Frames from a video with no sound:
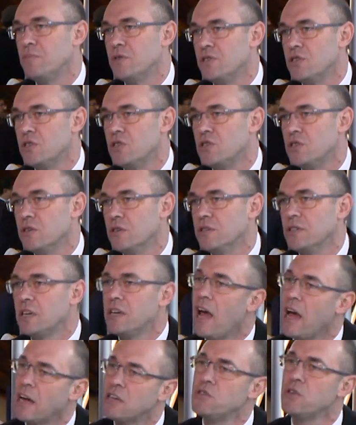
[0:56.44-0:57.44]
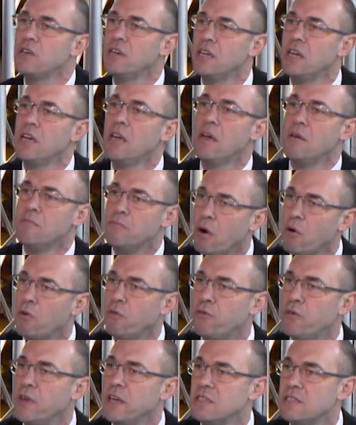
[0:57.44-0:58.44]
position, that actually
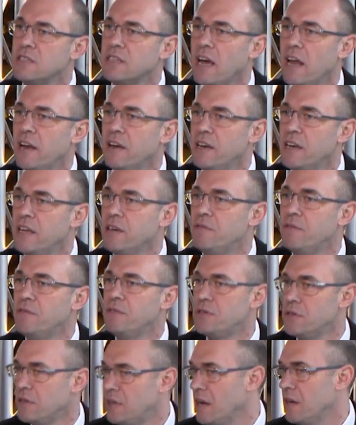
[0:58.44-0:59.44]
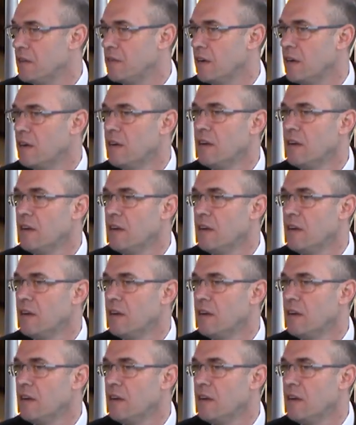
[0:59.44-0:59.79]
both things can live together.